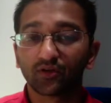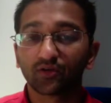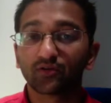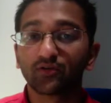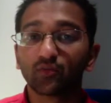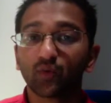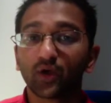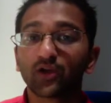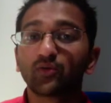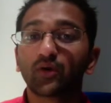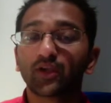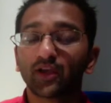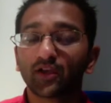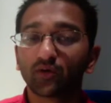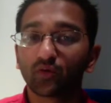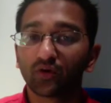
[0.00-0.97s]
where do I
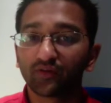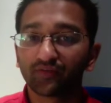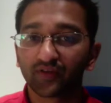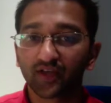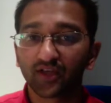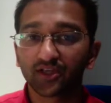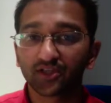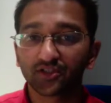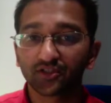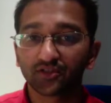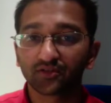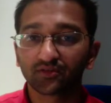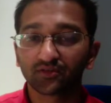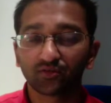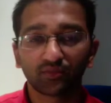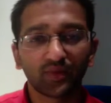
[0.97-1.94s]
get a
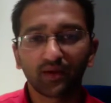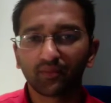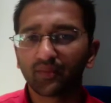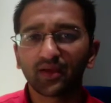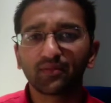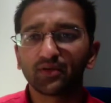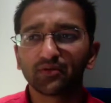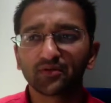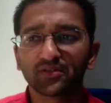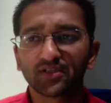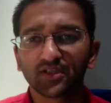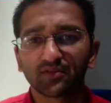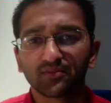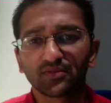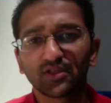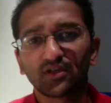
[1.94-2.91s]
qualification? Or maybe it was Sid
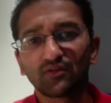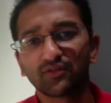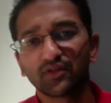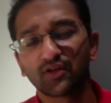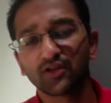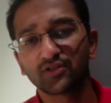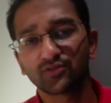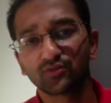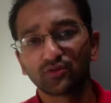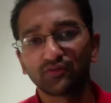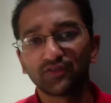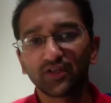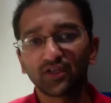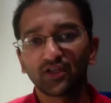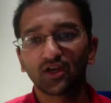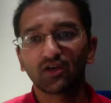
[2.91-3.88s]
himself that I saw a
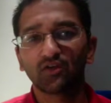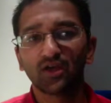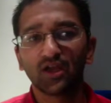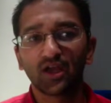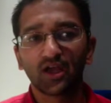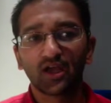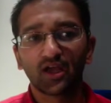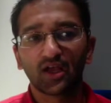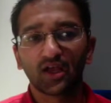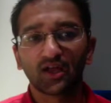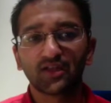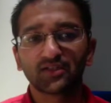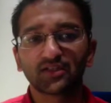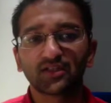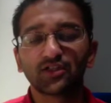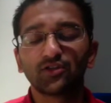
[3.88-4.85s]
video, and he
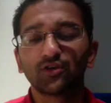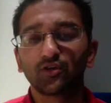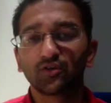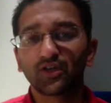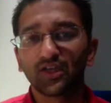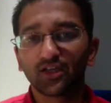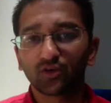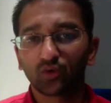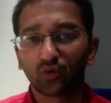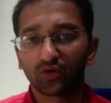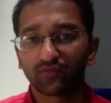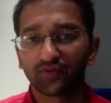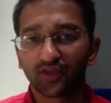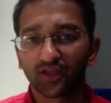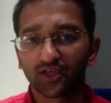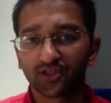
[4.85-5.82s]
said, you don't need a
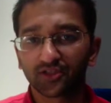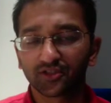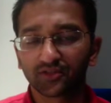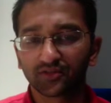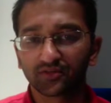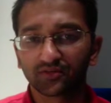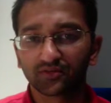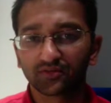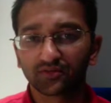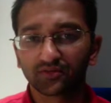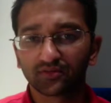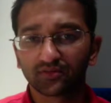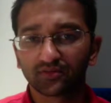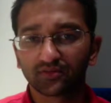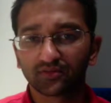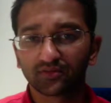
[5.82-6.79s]
qualification.
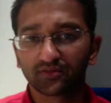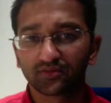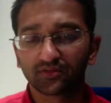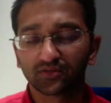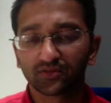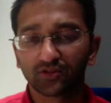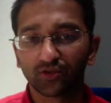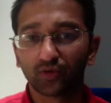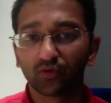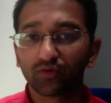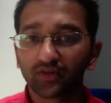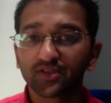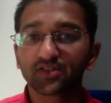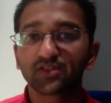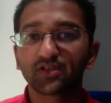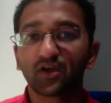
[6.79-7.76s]
Your
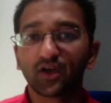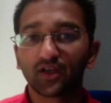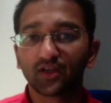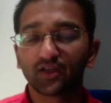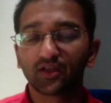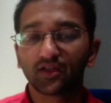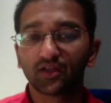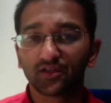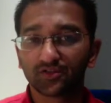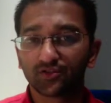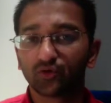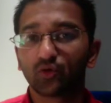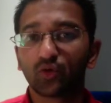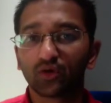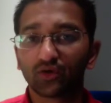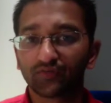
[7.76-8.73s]
insight is your
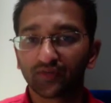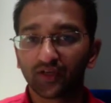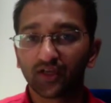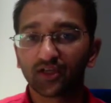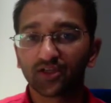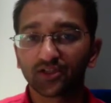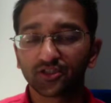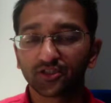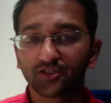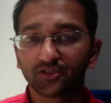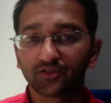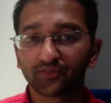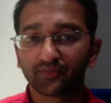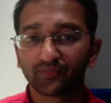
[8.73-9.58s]
qualification.